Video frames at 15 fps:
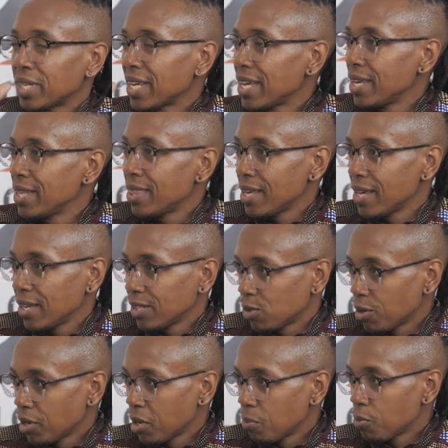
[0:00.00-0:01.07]
key things or
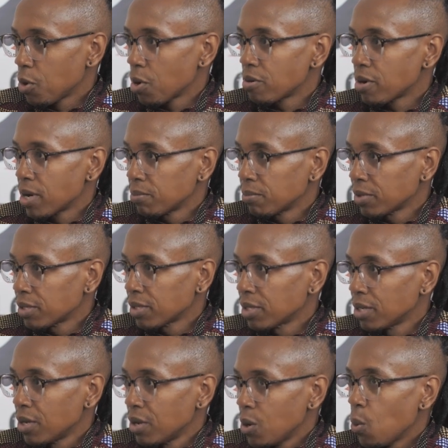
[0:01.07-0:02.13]
key programs
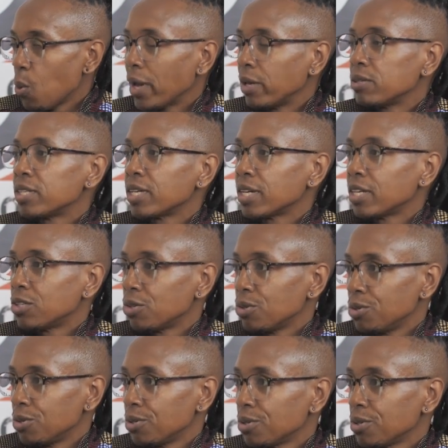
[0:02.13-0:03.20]
were you seeking to
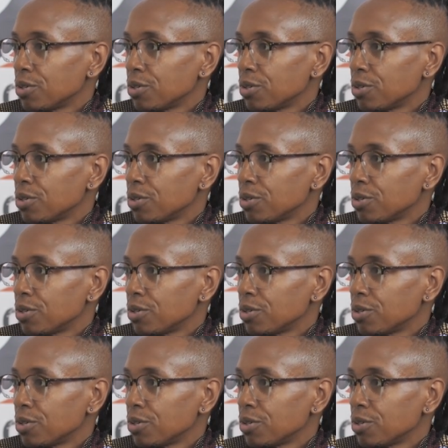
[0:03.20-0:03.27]
do?